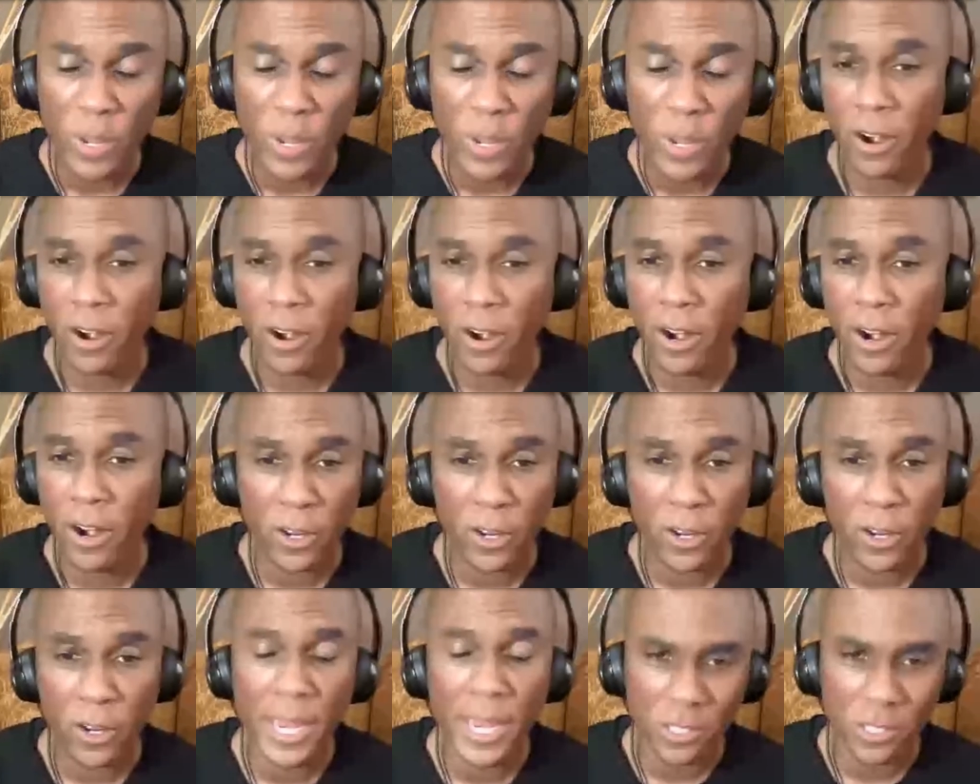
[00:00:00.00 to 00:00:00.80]

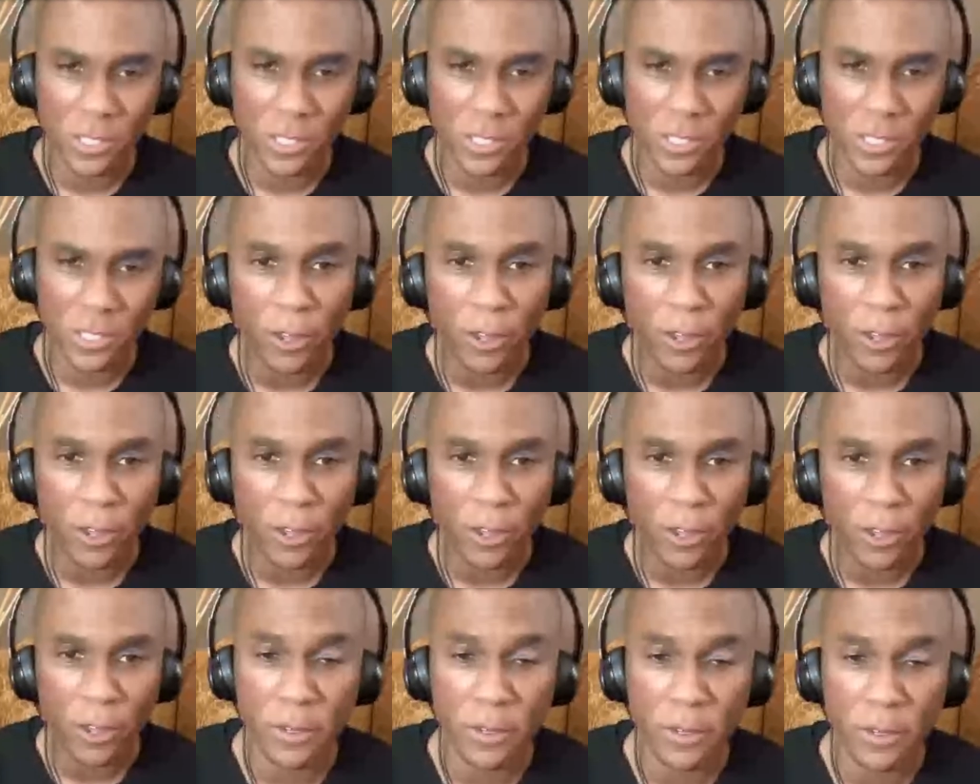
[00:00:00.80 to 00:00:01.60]
archaeologists of the
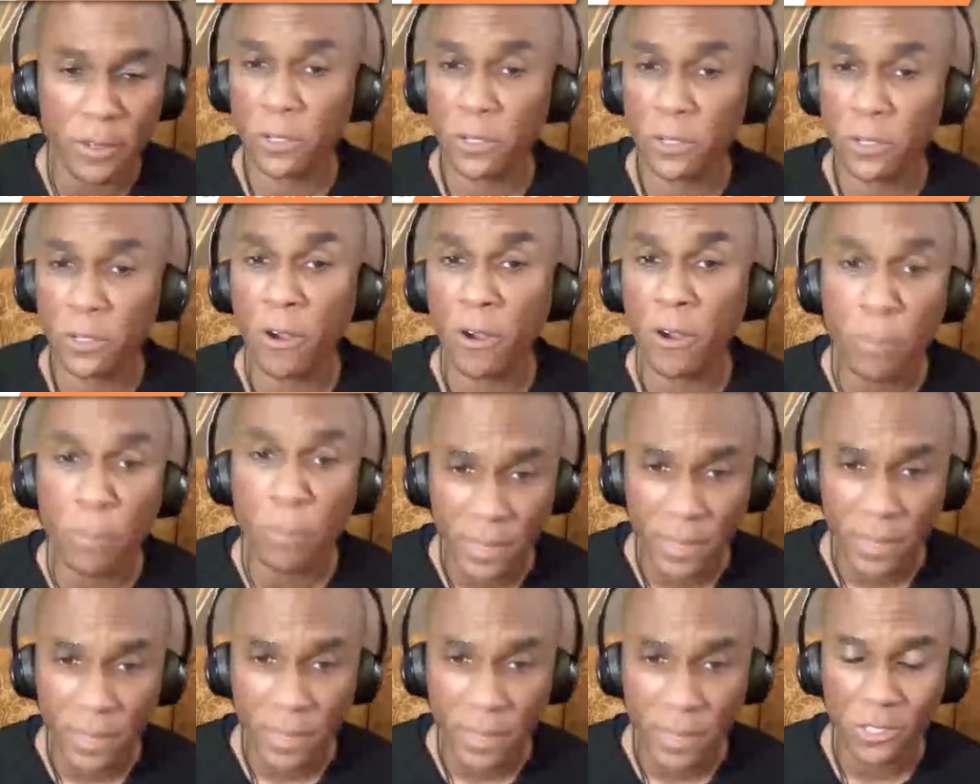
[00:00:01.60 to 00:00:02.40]
healthcare field are called
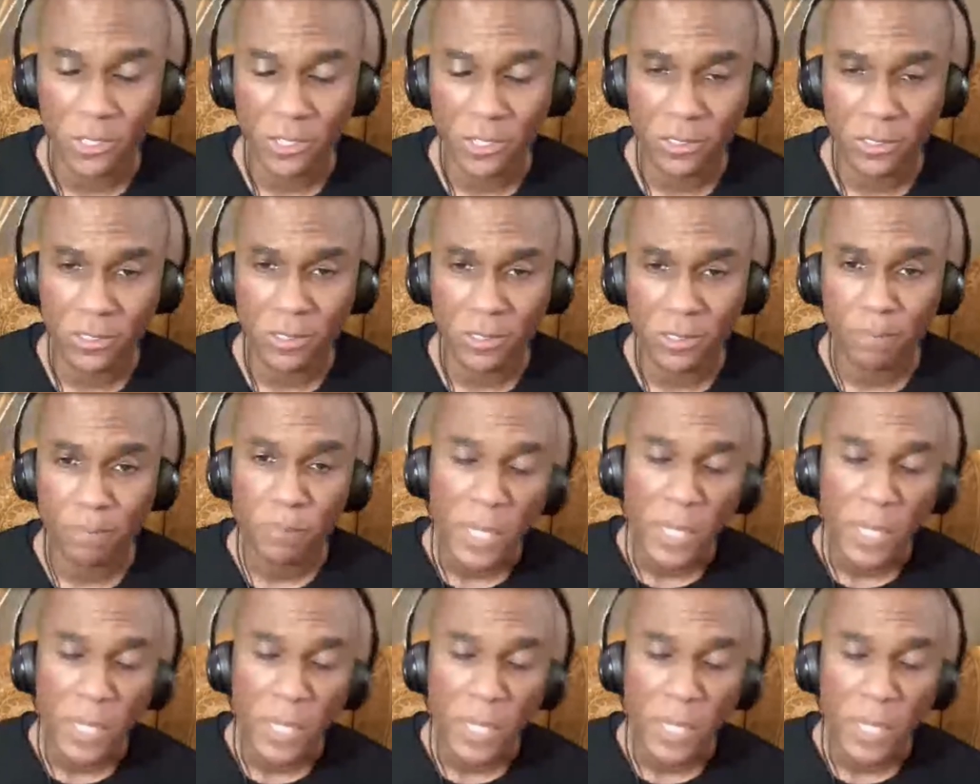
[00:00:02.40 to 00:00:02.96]
pathologists.